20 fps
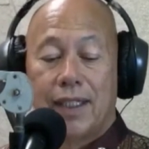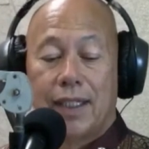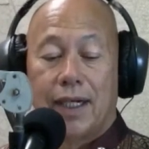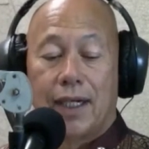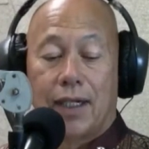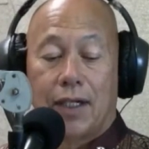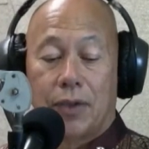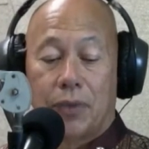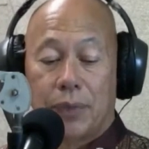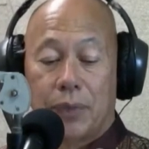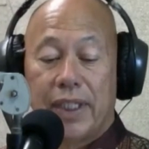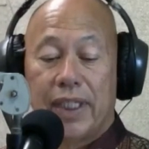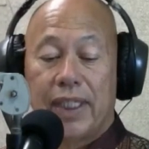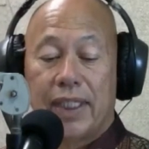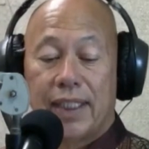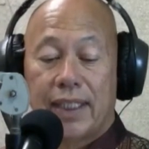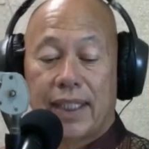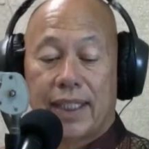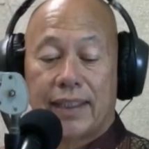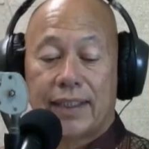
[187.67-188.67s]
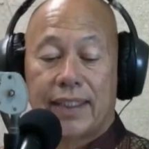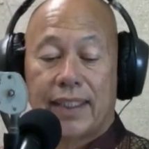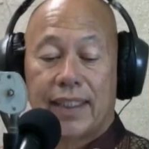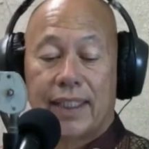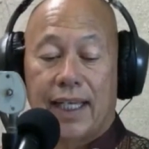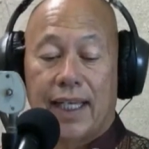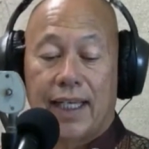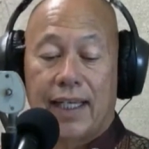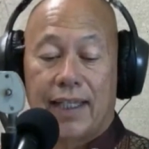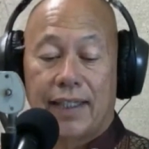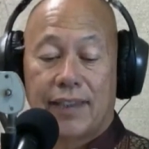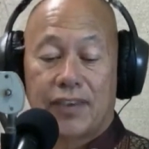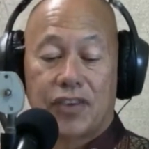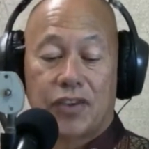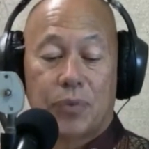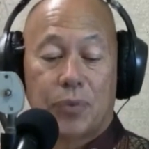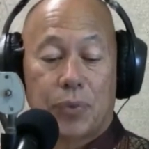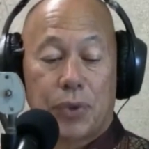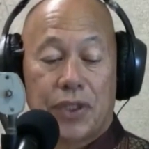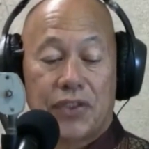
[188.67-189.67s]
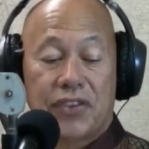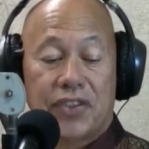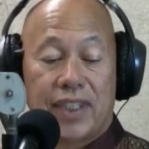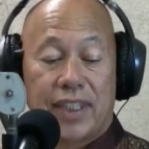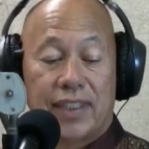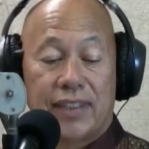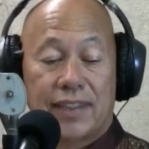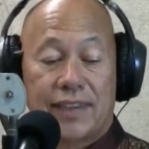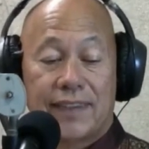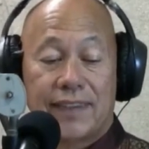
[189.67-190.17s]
re-elected as president.